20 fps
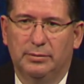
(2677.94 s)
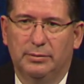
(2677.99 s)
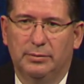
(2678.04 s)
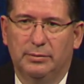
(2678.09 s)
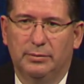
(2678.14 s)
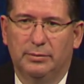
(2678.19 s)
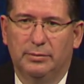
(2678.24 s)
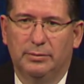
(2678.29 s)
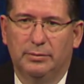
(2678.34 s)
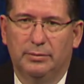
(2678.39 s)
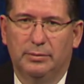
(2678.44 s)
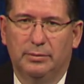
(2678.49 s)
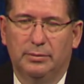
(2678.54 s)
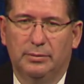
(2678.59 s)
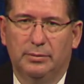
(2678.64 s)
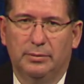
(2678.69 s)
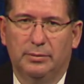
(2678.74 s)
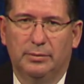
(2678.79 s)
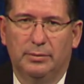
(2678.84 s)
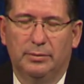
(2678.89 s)

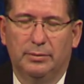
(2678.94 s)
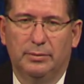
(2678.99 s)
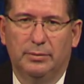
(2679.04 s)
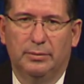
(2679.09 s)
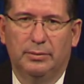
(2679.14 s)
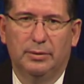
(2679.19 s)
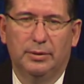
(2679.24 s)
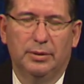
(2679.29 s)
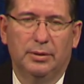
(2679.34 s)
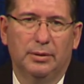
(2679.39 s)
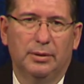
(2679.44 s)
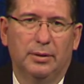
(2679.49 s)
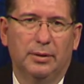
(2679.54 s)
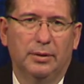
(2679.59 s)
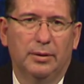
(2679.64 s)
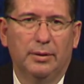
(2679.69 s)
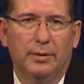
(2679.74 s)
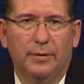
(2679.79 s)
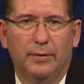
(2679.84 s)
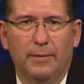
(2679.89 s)

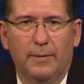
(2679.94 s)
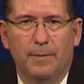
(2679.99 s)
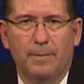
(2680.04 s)
No one is speaking in this clip.